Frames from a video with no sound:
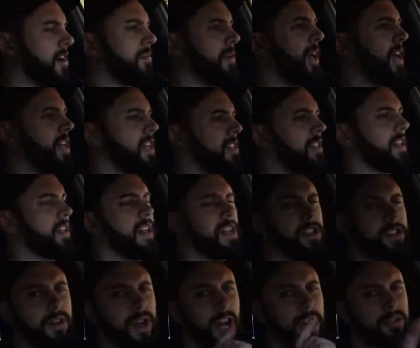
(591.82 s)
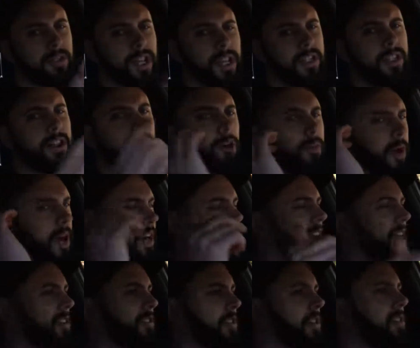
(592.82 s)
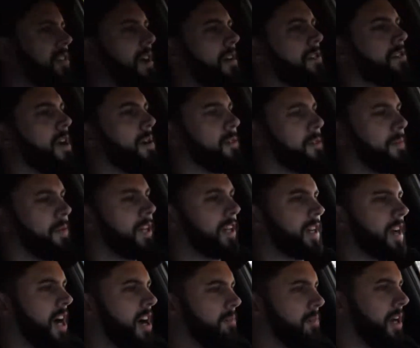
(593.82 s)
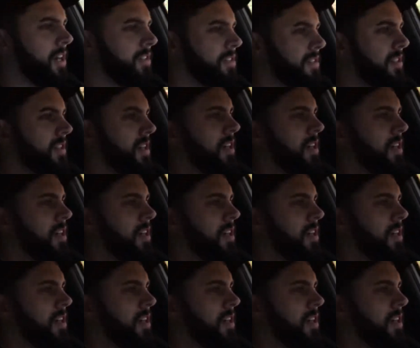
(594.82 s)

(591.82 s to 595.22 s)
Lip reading: Anything that you guys would like to know about, now's a good time to drop them in the comments.